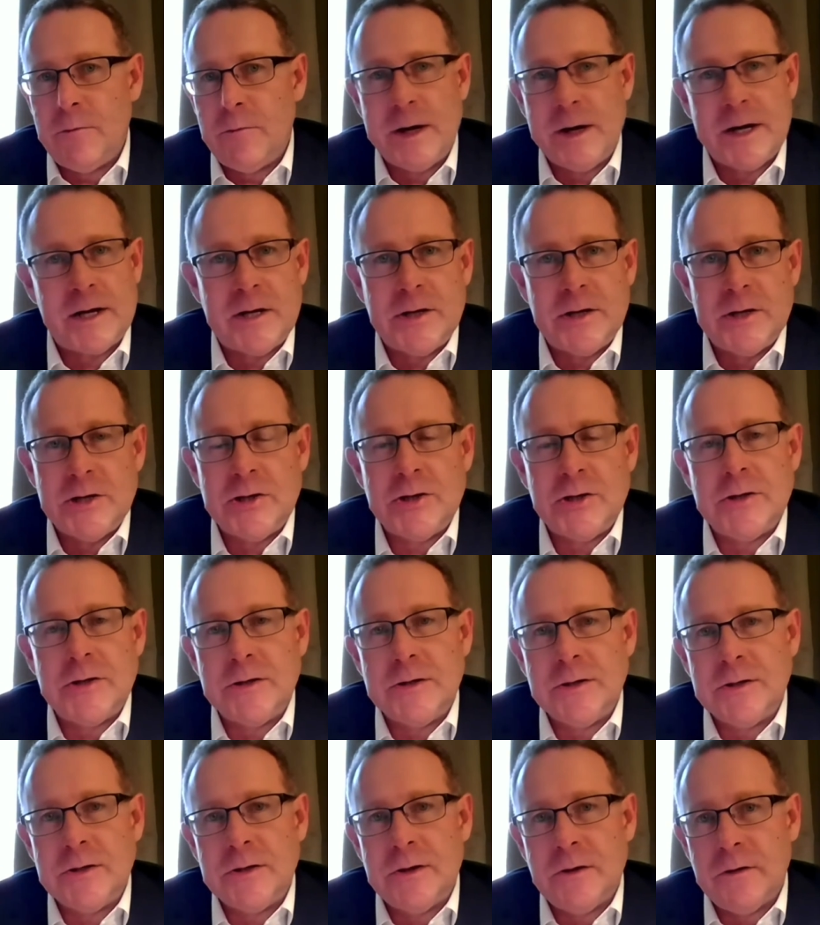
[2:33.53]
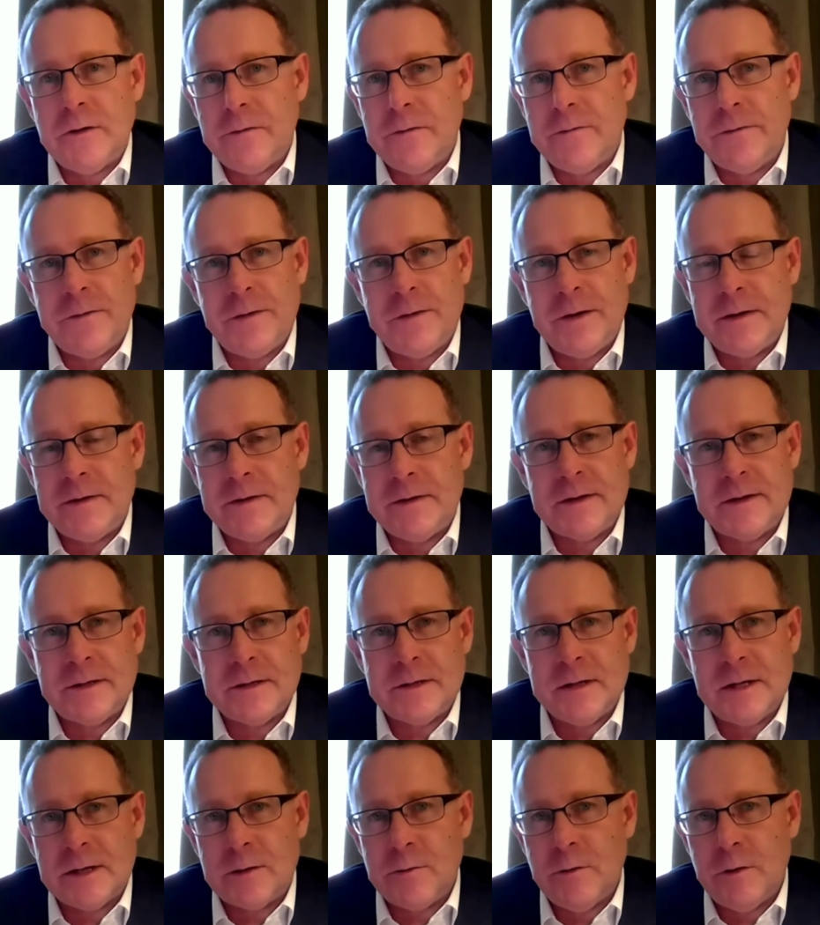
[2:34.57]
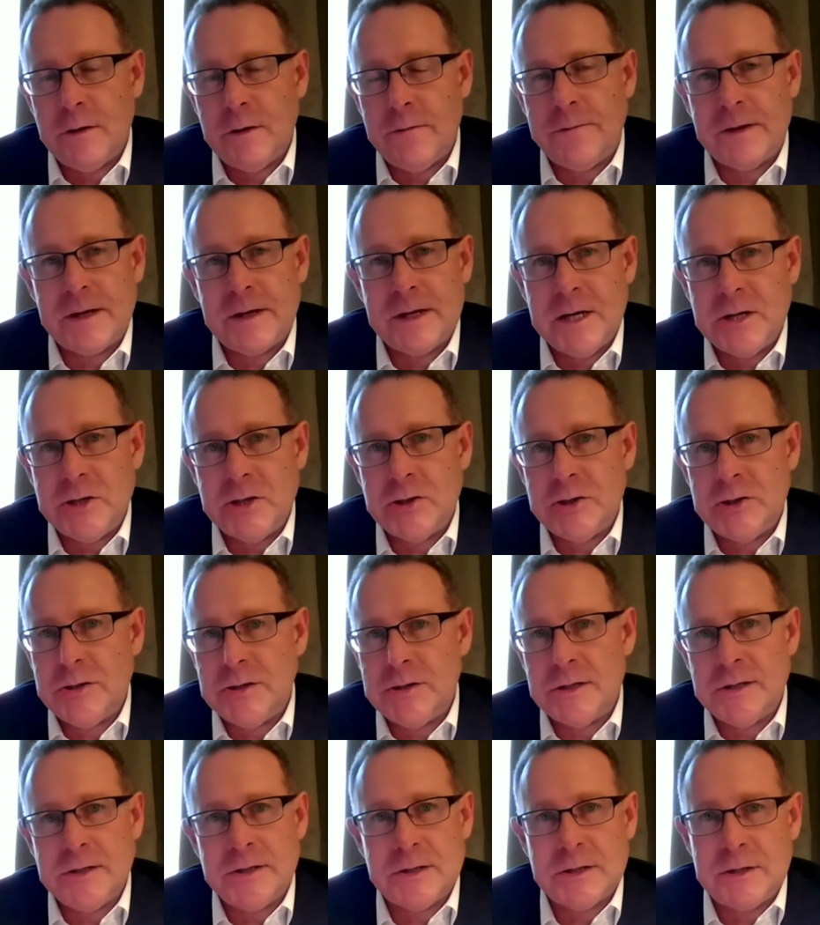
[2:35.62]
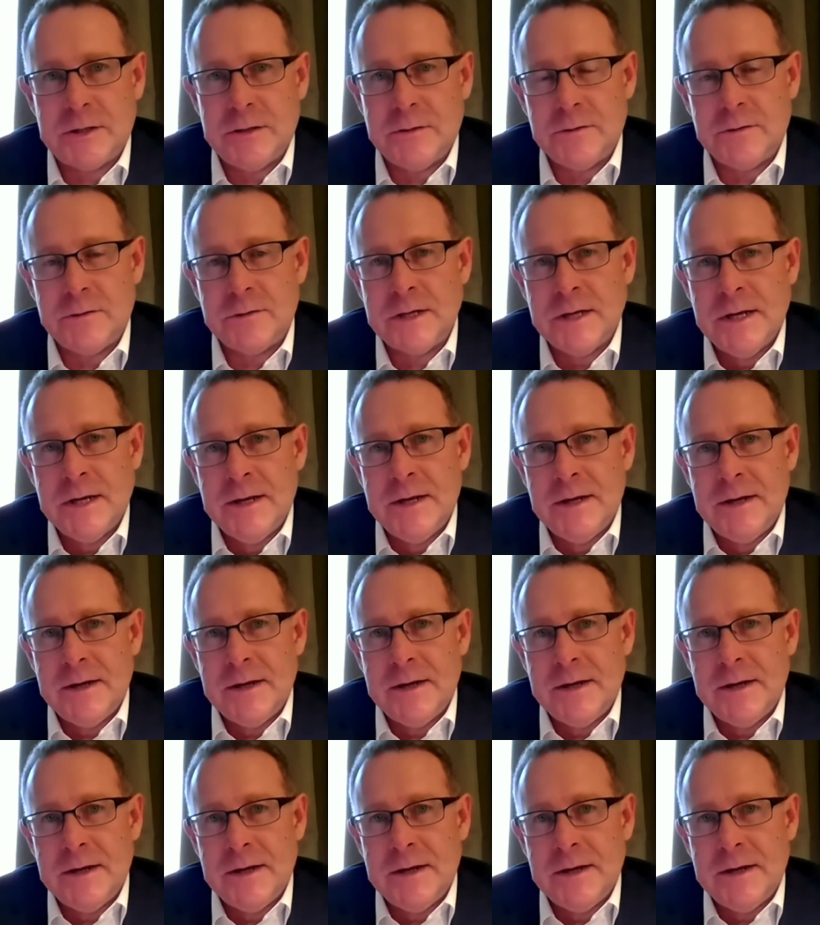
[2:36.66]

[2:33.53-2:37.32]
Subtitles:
Recognition of things like qualifications and skills,